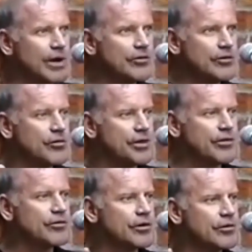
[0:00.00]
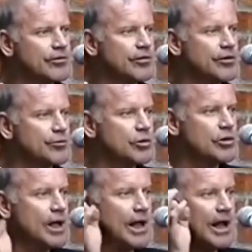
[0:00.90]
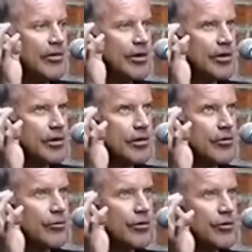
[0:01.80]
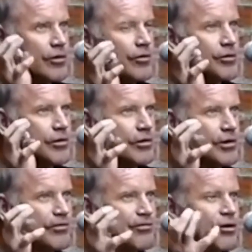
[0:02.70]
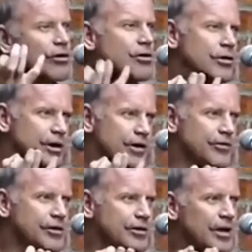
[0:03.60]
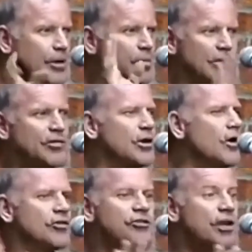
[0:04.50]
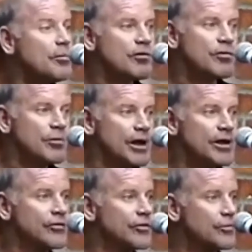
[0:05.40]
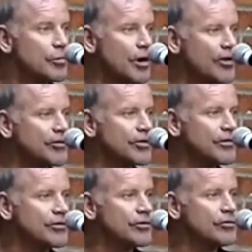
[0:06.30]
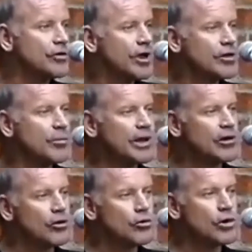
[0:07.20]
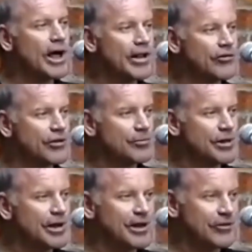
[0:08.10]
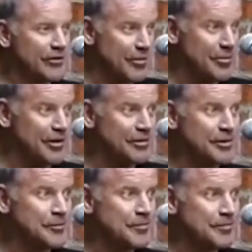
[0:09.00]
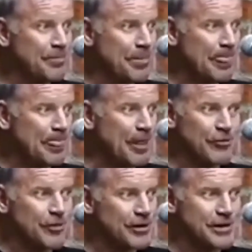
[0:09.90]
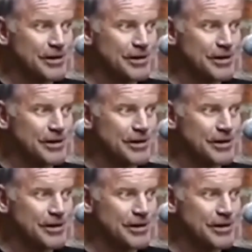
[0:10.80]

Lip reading: based on things that are invisible, and the results are inferred in a sense. PCR is separate from that. It's just a process that's used to make a whole lot of something out of something. That's what